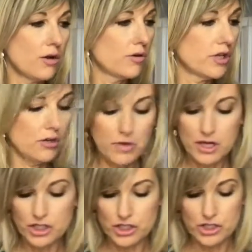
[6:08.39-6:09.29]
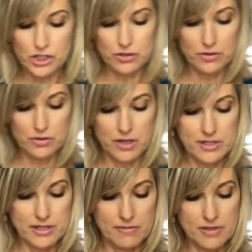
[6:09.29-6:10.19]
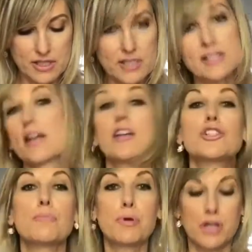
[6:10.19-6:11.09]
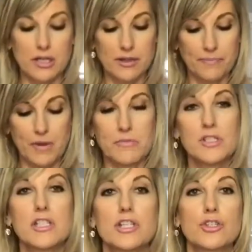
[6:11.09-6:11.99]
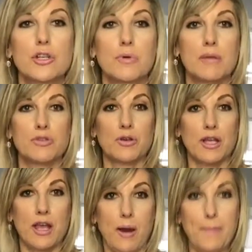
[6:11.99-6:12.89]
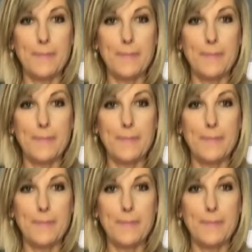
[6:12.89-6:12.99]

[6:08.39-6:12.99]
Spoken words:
Oh, you know what I should do is, I was gonna say I should put it, I'm just gonna show you what I'm doing here.